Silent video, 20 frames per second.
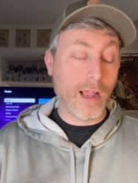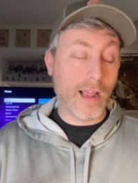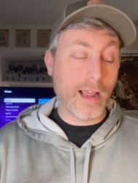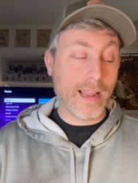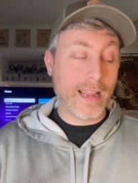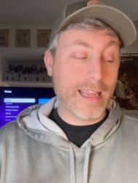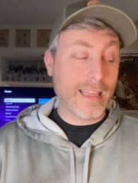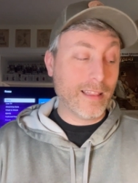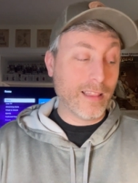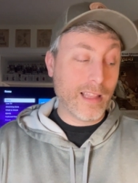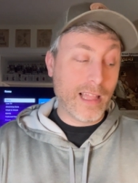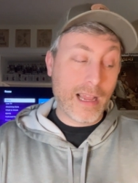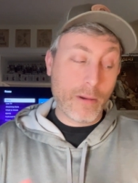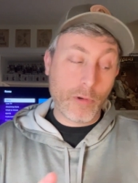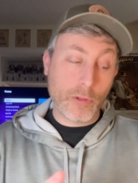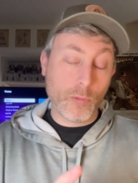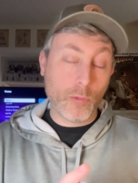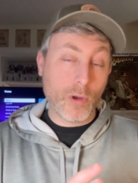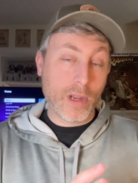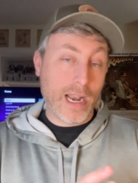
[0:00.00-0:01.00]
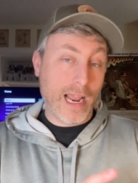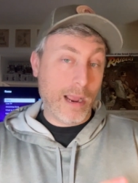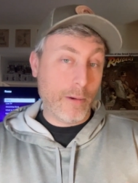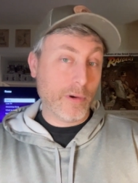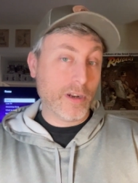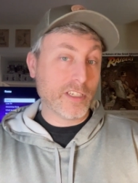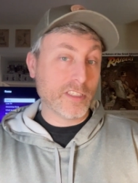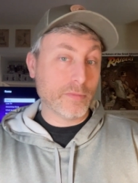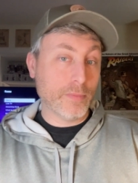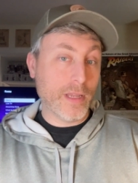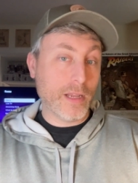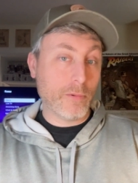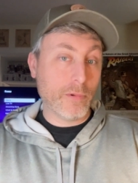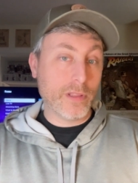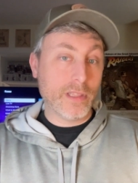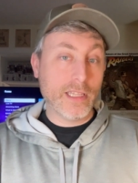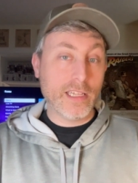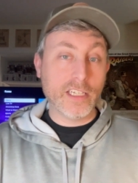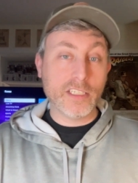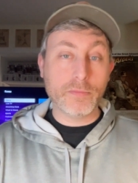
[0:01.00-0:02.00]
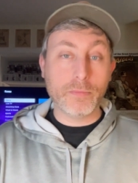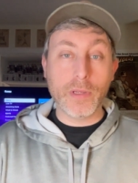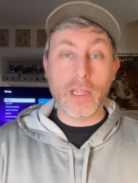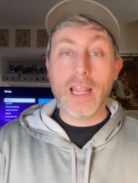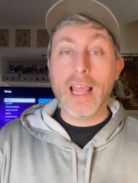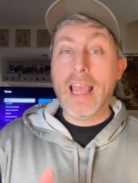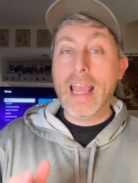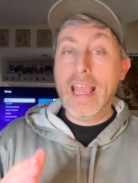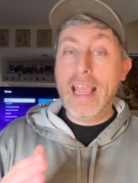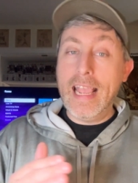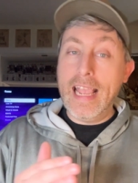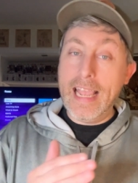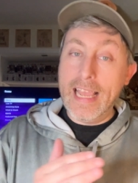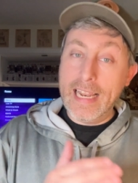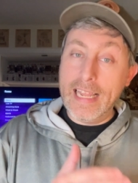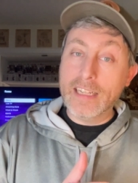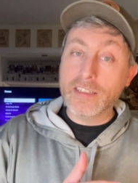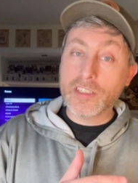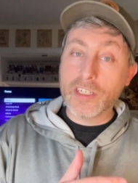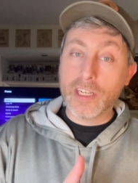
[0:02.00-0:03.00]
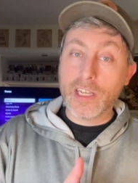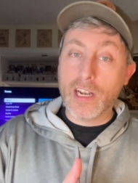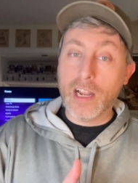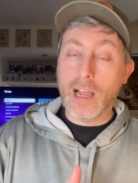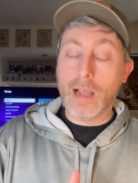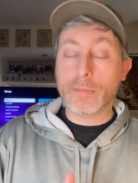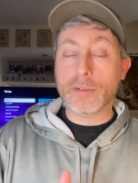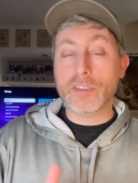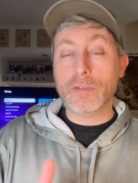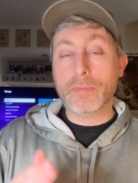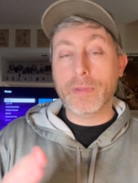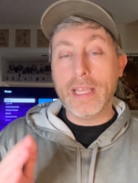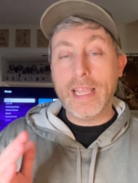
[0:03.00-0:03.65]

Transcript: in line with what I would expect with this, but it is a good option.